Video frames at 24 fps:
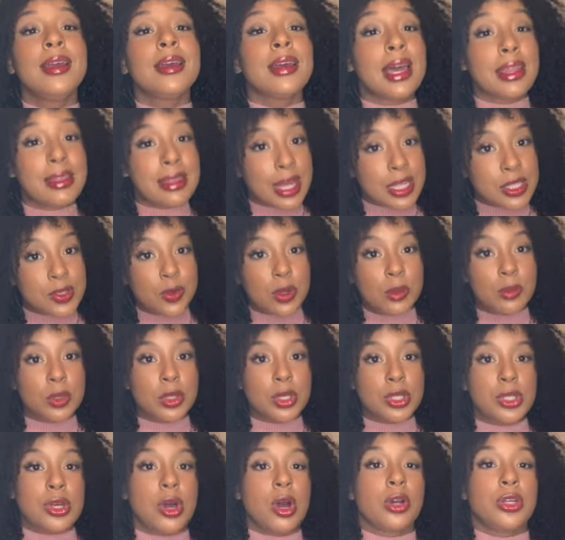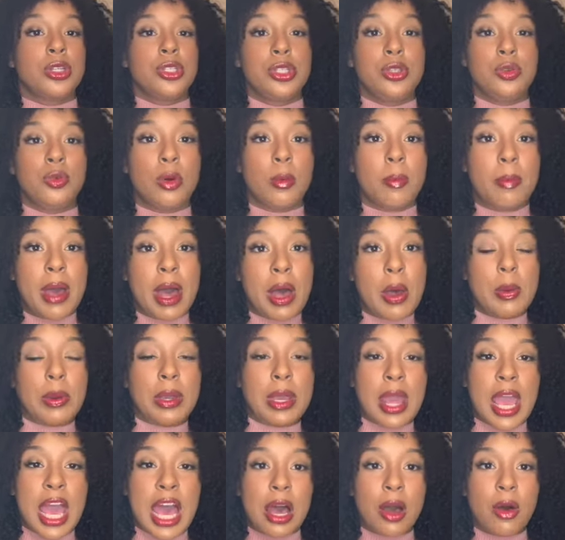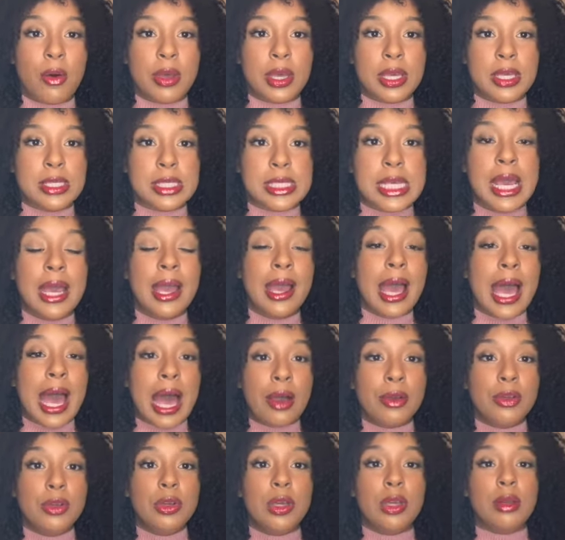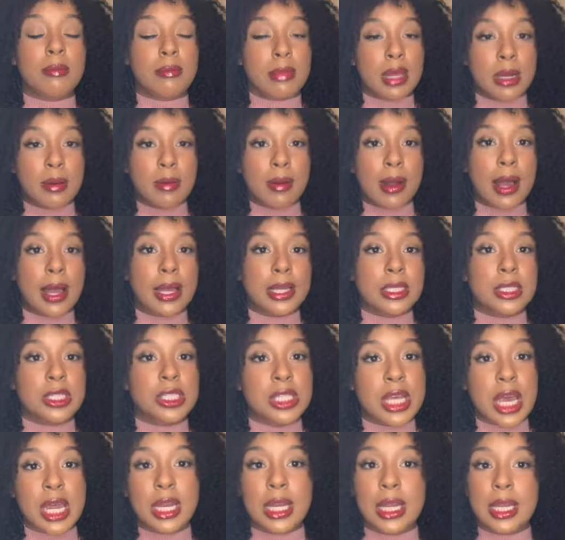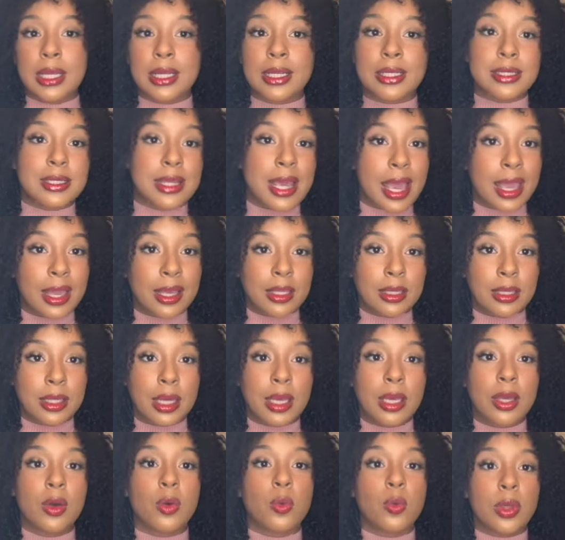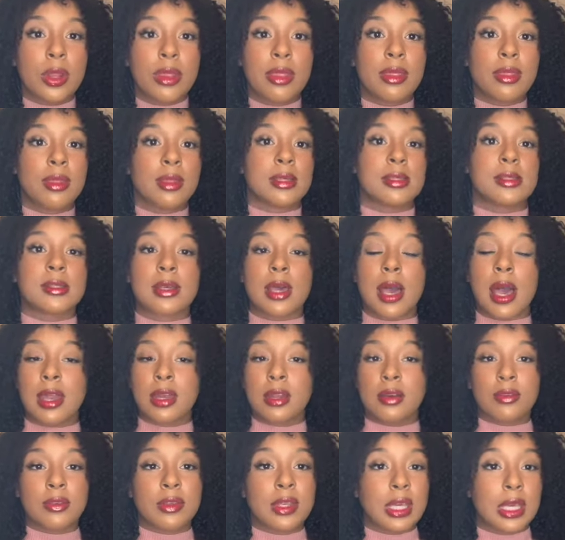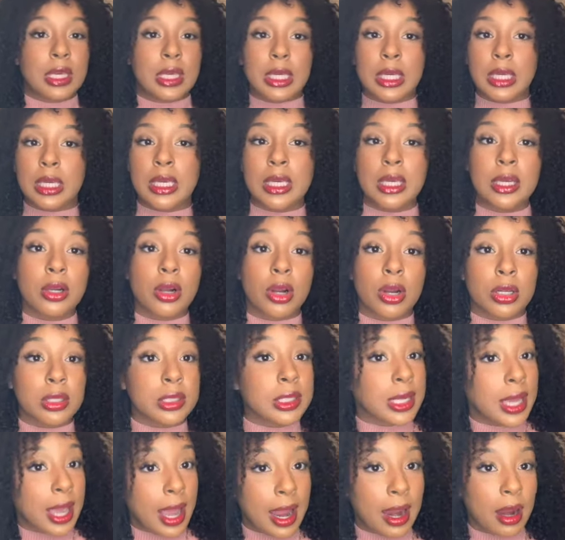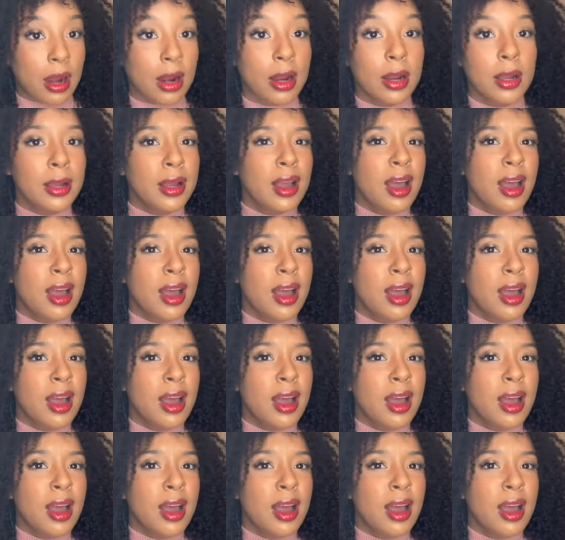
and that's what I'm going to talk to you about now, is how you can minimize shedding and tangling with this kind of kinky curly hair.